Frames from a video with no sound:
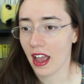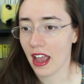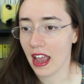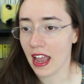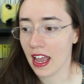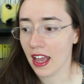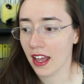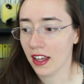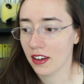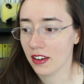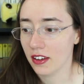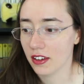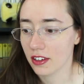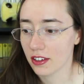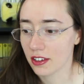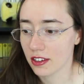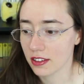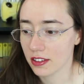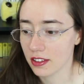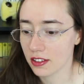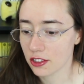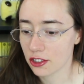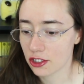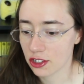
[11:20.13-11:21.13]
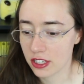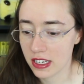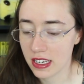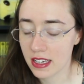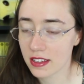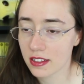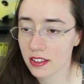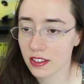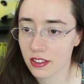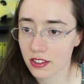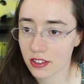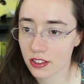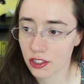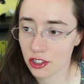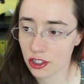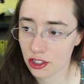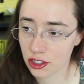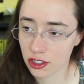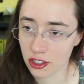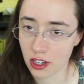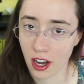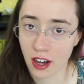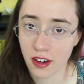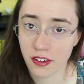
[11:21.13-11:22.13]
And she is
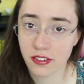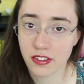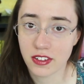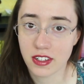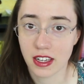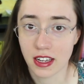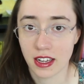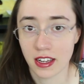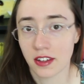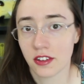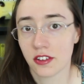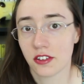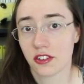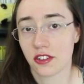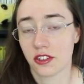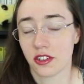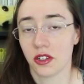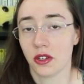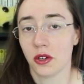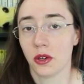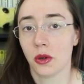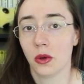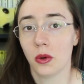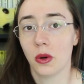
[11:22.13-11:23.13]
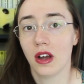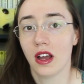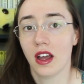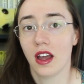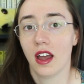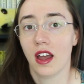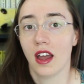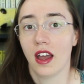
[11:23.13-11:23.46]
shoved into